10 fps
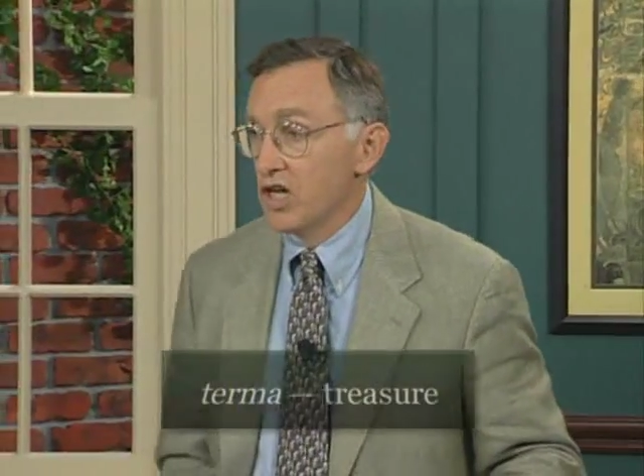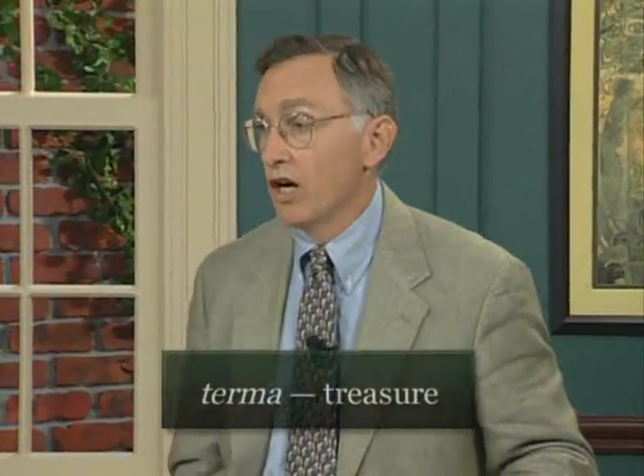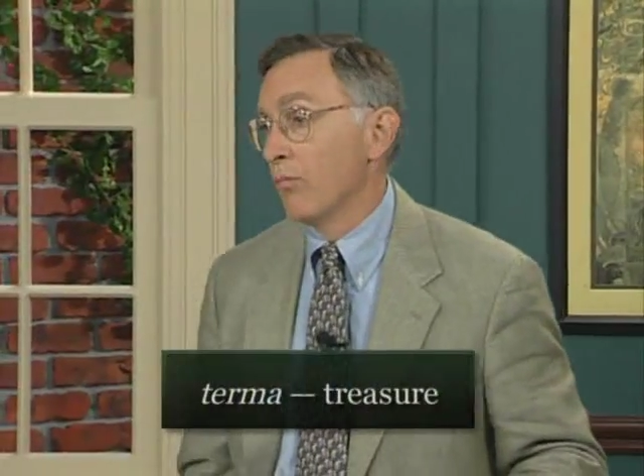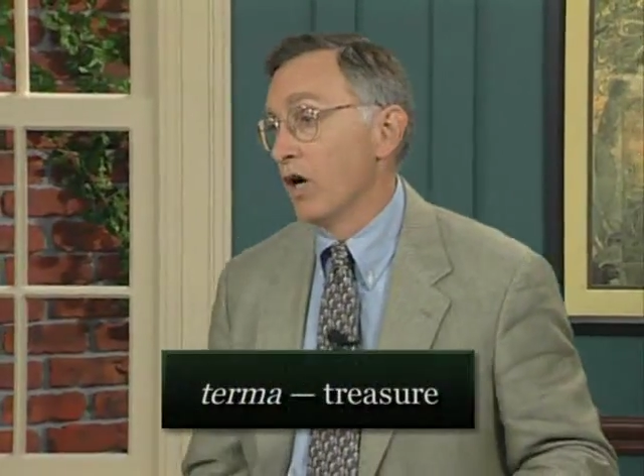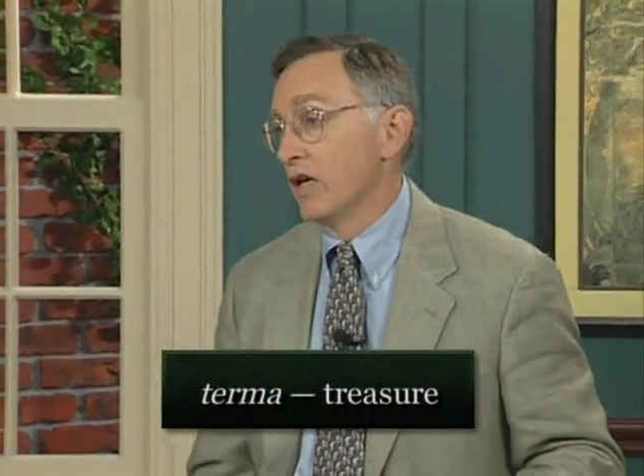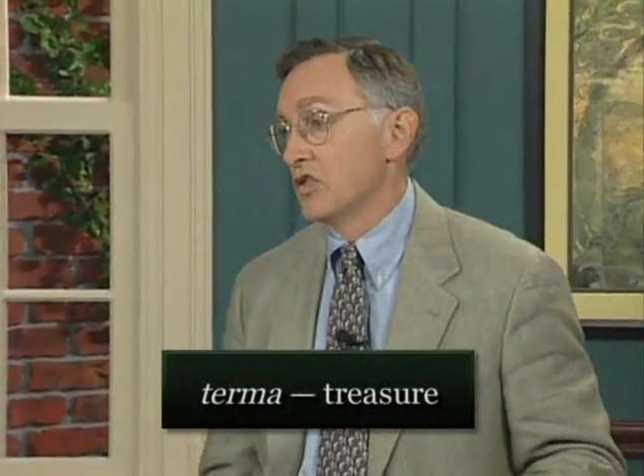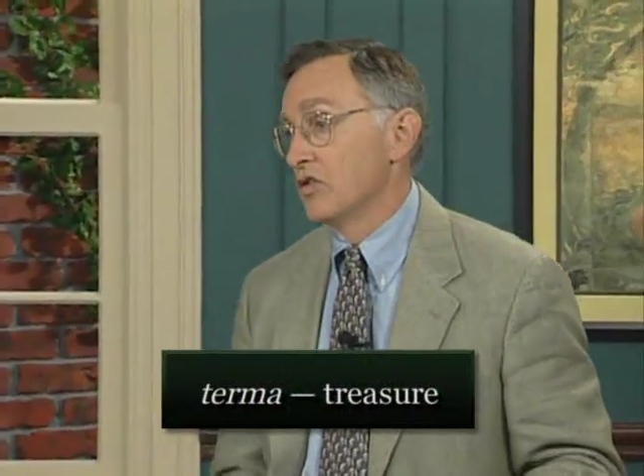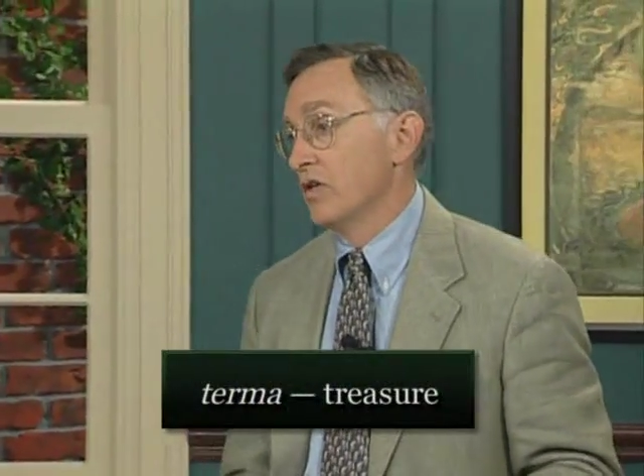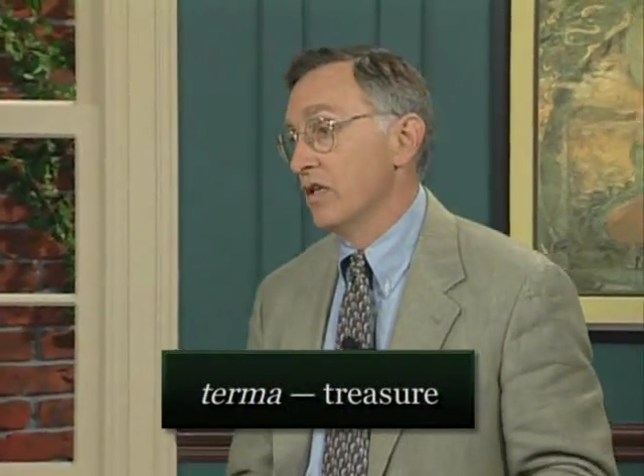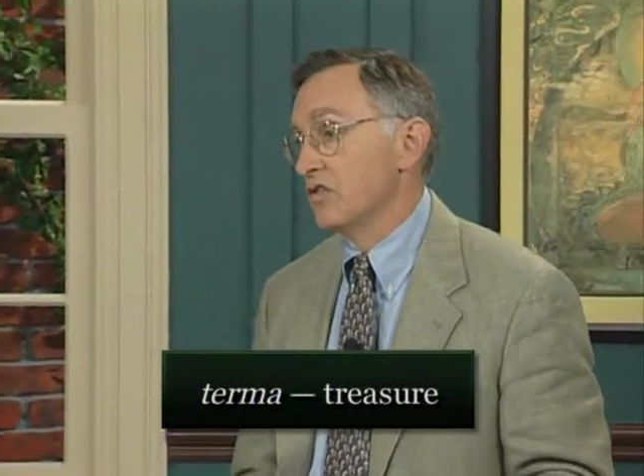
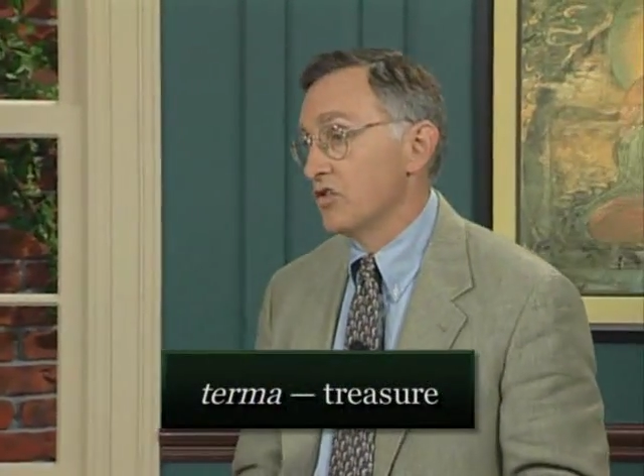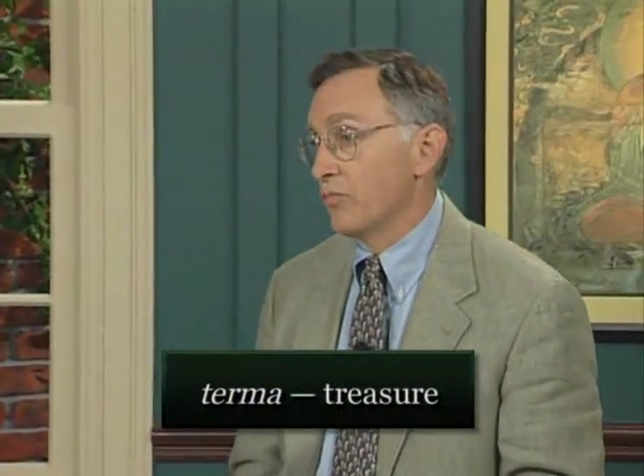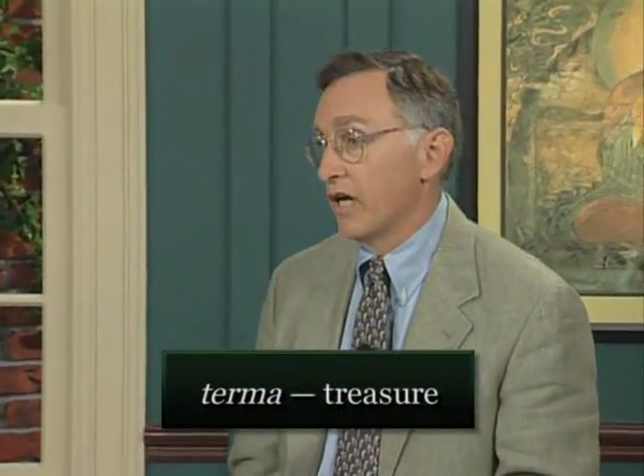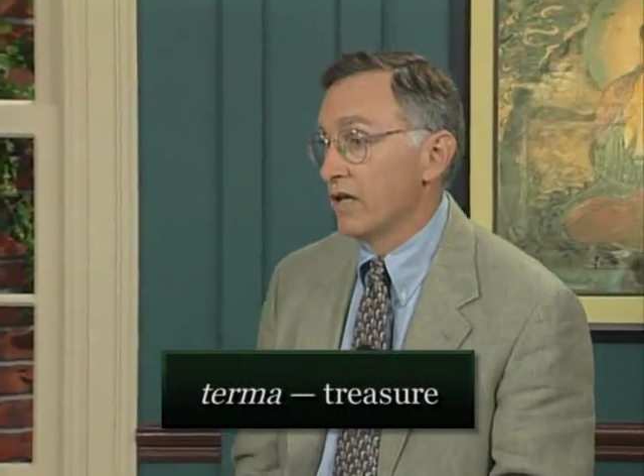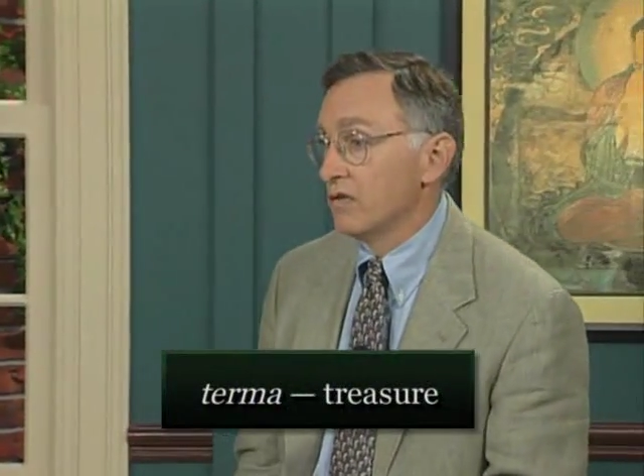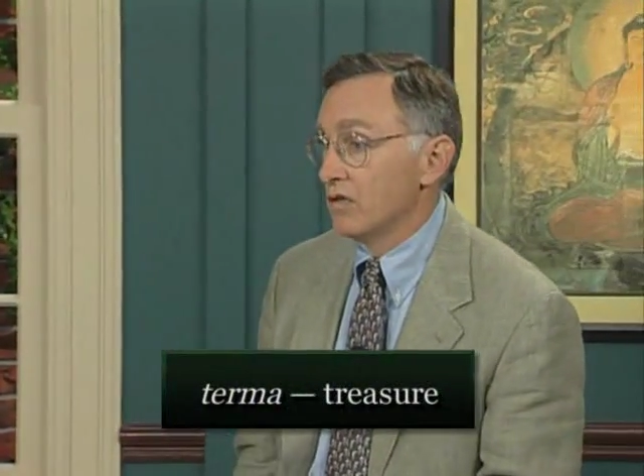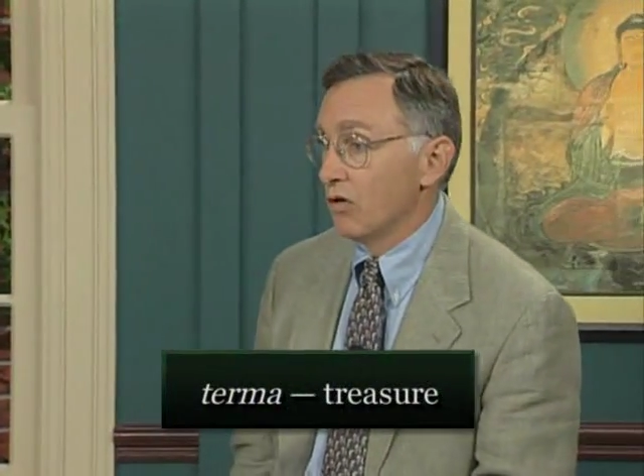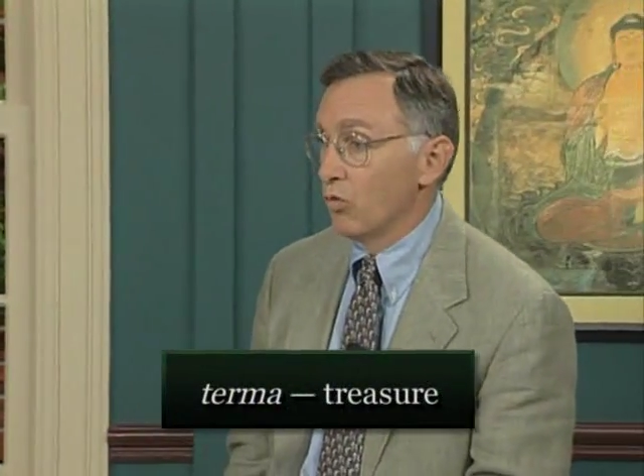termas in Tibetan,